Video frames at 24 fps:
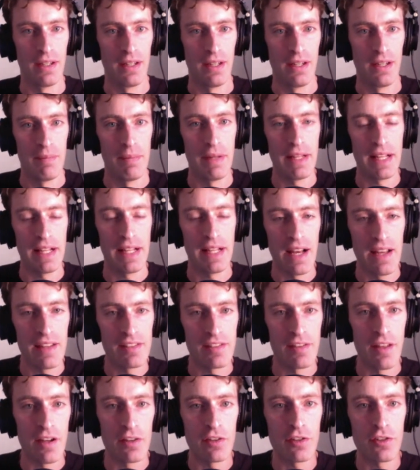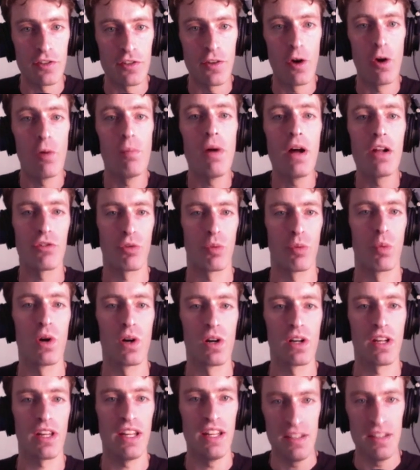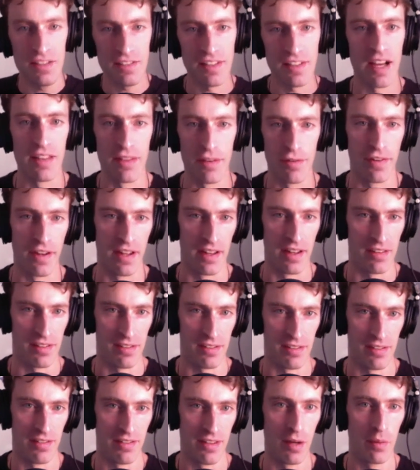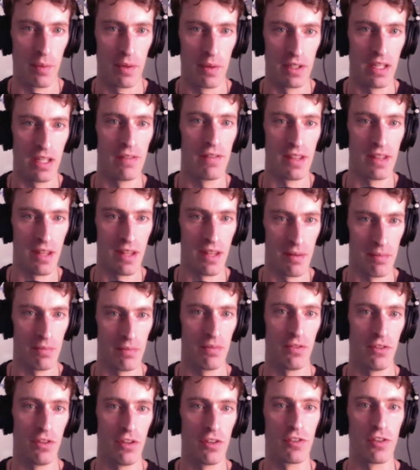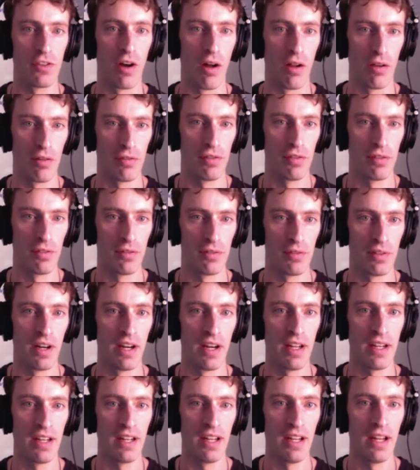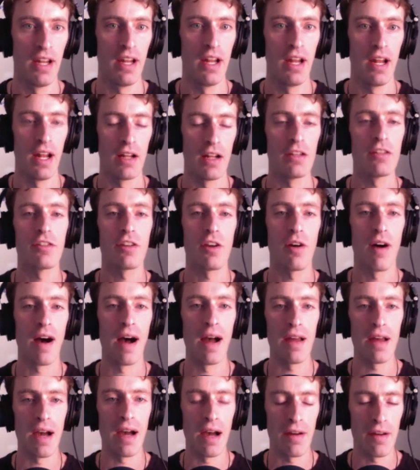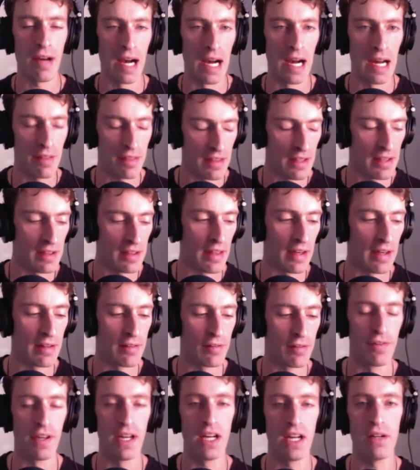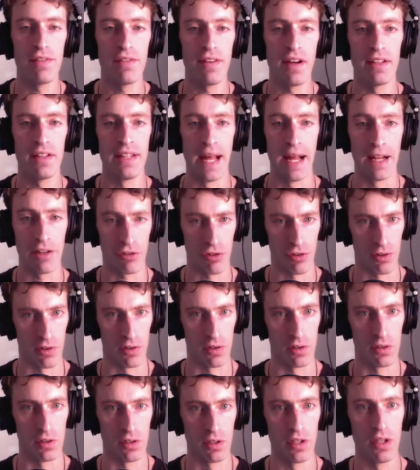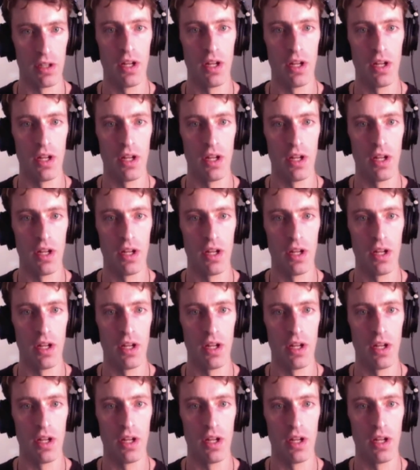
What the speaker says: Because there's so much work inside the fence that we're giving them to solve, right? And so I think that it's very, very natural